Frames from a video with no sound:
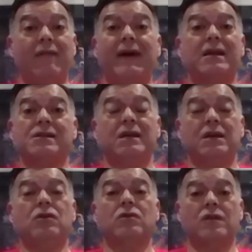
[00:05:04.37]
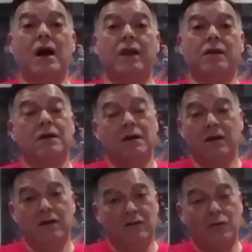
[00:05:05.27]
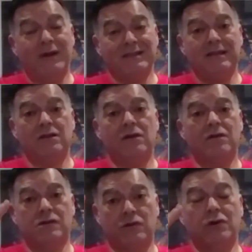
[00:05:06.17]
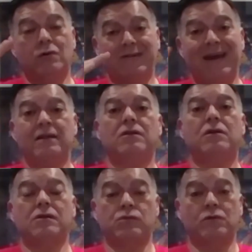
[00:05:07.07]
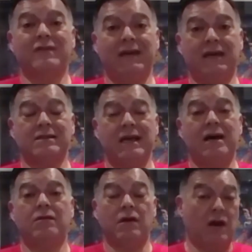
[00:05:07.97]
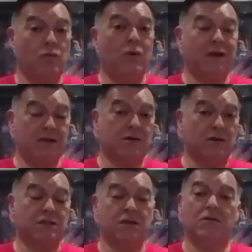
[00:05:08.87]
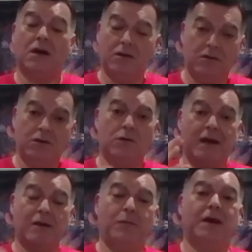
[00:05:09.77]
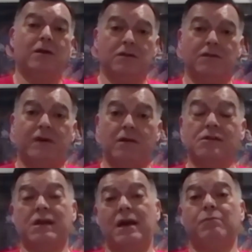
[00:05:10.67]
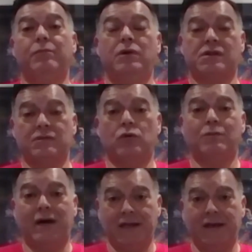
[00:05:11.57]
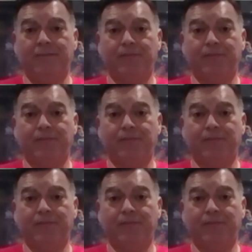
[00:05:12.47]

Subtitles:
that's it, you're done. Your $20 or your $10 will tick down, and when it's got too low, you'll get a ping on your phone saying put some more money in.